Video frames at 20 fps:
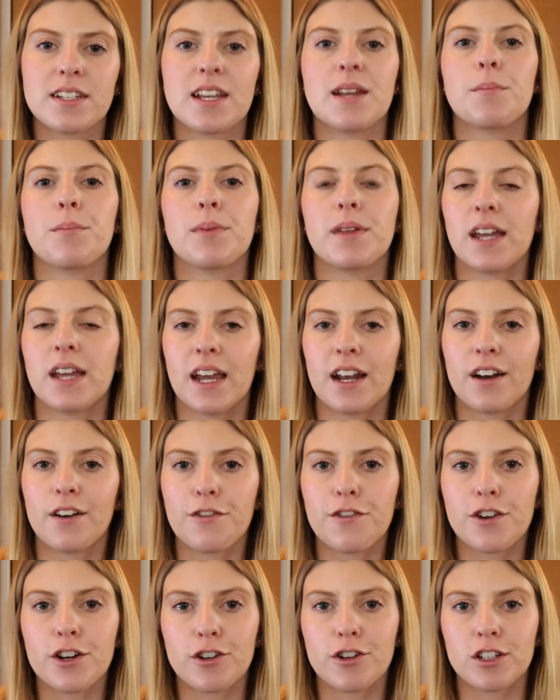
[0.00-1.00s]
and plan
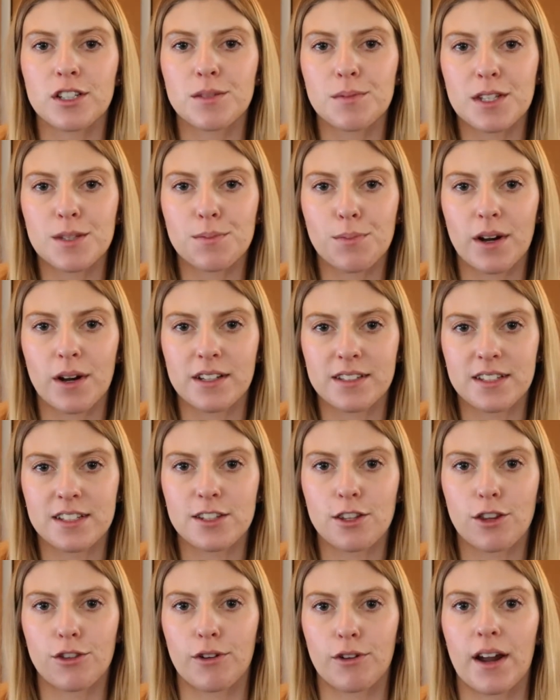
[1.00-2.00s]
for Christmas
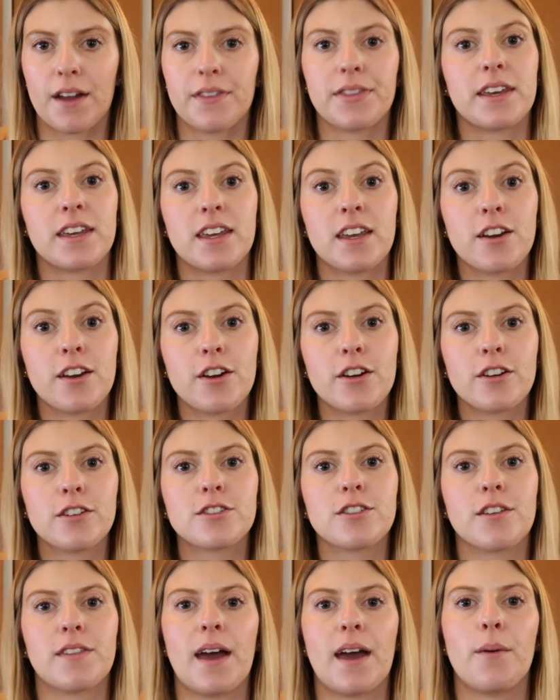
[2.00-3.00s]
presents throughout the year
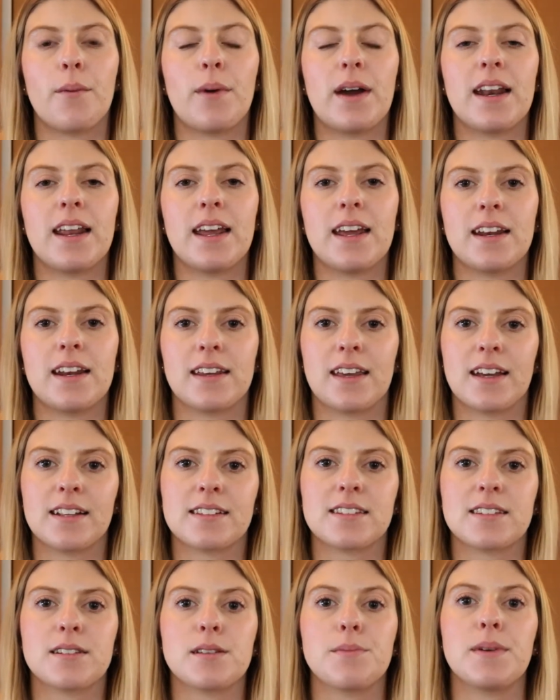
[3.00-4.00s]
so that when it
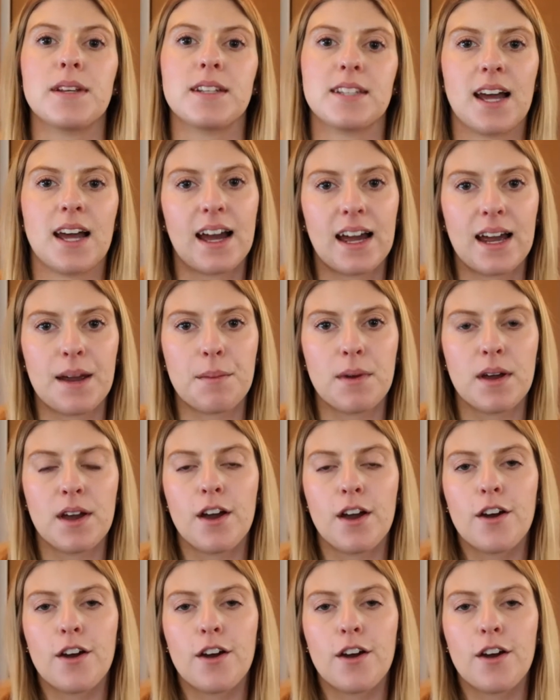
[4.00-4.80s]
gets to be time